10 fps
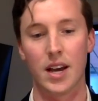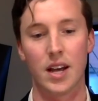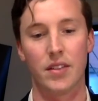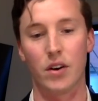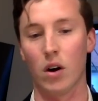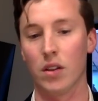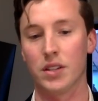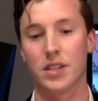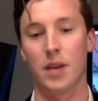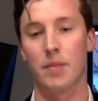They're all the
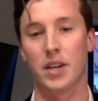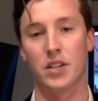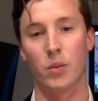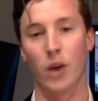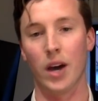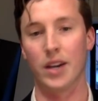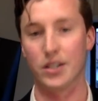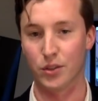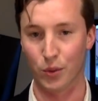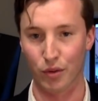same nationwide,
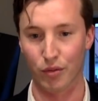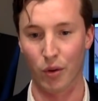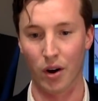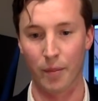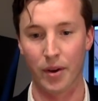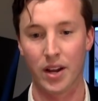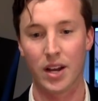hence uniform.